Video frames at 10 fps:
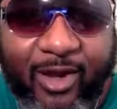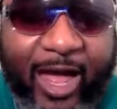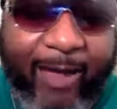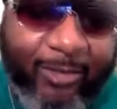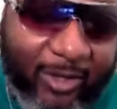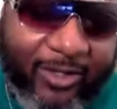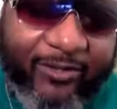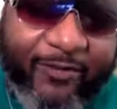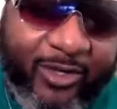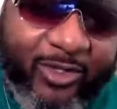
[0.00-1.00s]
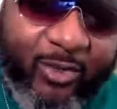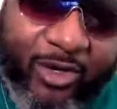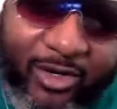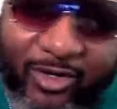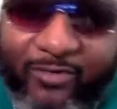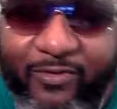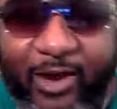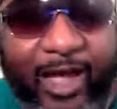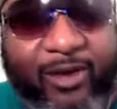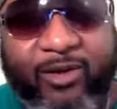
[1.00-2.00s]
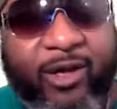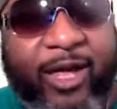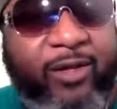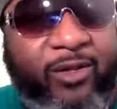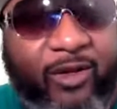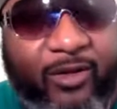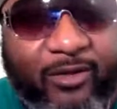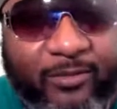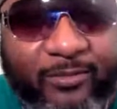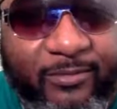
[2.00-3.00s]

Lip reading: Now, I'm looking for this word for I don't know how long.